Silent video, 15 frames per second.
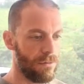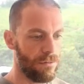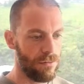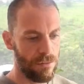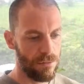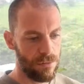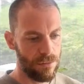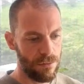
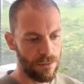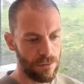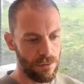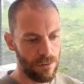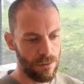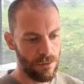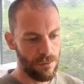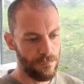Org,
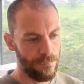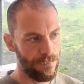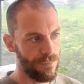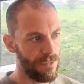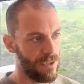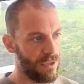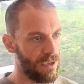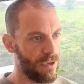
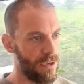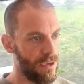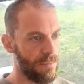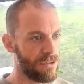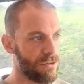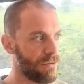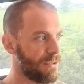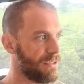and make
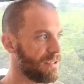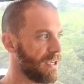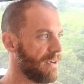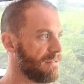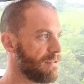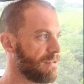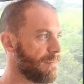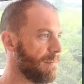sure it saves
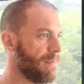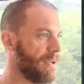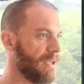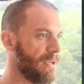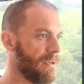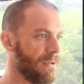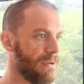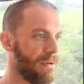
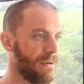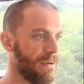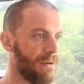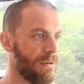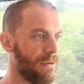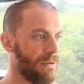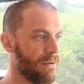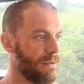properly.
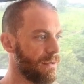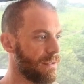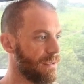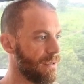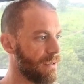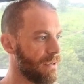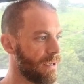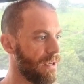
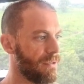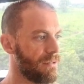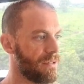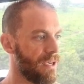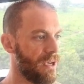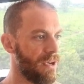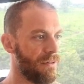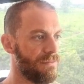Okay,
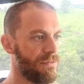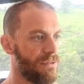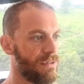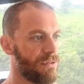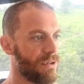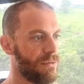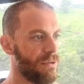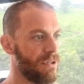saved.
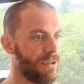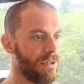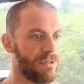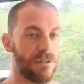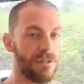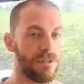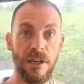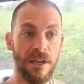So we know it's
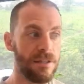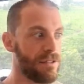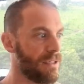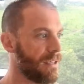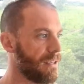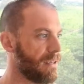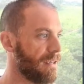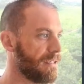
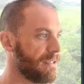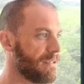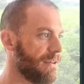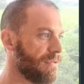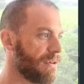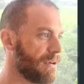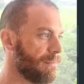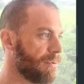connecting. Let's see if we
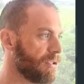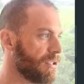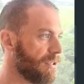can push in a